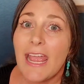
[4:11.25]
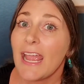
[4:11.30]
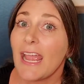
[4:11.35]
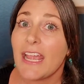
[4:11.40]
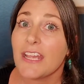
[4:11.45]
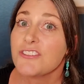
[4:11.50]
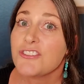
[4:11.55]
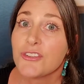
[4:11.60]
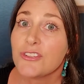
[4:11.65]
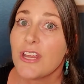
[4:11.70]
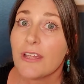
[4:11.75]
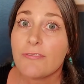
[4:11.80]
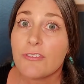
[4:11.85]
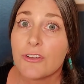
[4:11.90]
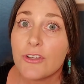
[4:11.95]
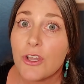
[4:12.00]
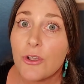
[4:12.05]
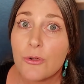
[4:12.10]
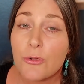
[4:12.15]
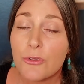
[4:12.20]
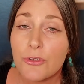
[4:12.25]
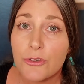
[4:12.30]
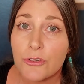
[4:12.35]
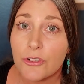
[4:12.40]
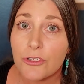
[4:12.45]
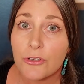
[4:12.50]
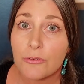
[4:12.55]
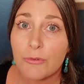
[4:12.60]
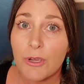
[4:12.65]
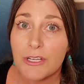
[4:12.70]
And you never know who you're
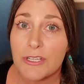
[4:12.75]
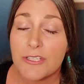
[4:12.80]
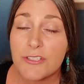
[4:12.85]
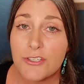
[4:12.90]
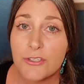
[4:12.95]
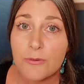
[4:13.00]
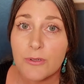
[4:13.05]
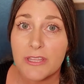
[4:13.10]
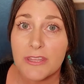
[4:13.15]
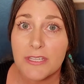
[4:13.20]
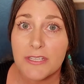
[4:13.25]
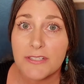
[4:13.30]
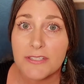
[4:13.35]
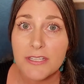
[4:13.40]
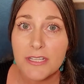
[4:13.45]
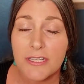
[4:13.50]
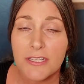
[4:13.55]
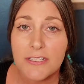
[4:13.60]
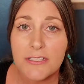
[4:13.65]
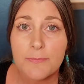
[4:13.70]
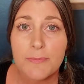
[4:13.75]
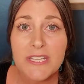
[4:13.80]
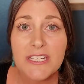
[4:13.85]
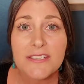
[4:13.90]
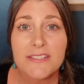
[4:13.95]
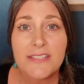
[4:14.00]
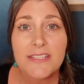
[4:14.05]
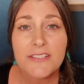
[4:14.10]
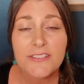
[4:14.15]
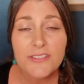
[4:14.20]
going to run into at these things because
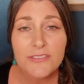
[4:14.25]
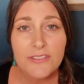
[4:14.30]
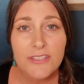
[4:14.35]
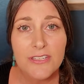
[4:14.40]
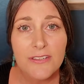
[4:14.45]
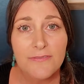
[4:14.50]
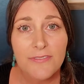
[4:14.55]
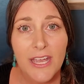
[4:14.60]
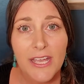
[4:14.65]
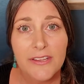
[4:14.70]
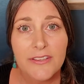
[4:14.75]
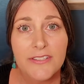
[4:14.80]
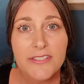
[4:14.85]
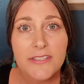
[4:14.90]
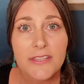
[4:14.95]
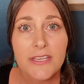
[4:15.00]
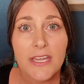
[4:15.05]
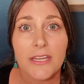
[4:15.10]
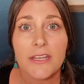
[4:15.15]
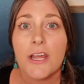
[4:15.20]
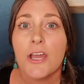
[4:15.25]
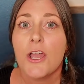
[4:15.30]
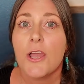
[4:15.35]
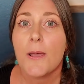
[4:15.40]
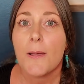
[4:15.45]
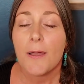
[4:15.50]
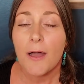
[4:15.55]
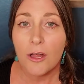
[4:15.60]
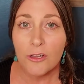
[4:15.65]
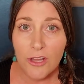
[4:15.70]
these are the events that
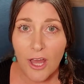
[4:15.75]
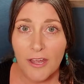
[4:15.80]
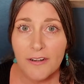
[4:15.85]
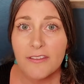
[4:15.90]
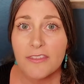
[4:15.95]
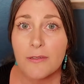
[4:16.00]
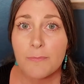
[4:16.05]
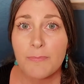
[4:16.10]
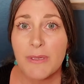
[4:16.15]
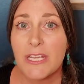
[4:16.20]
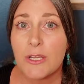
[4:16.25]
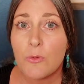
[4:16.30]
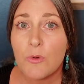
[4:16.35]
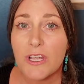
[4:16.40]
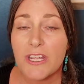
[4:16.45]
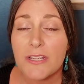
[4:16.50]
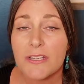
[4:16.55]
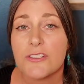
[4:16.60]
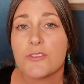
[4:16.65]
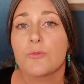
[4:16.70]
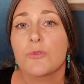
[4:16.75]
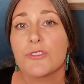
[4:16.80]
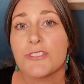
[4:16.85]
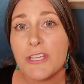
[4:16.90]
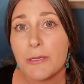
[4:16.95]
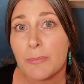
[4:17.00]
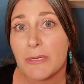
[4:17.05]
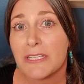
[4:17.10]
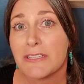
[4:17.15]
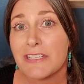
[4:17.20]
a lot of the bigwigs will
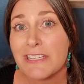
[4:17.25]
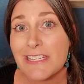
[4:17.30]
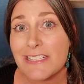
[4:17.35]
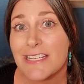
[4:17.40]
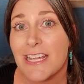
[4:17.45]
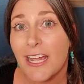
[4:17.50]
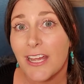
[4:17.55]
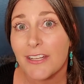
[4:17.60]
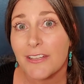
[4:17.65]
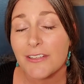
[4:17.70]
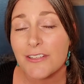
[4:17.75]
typically attend.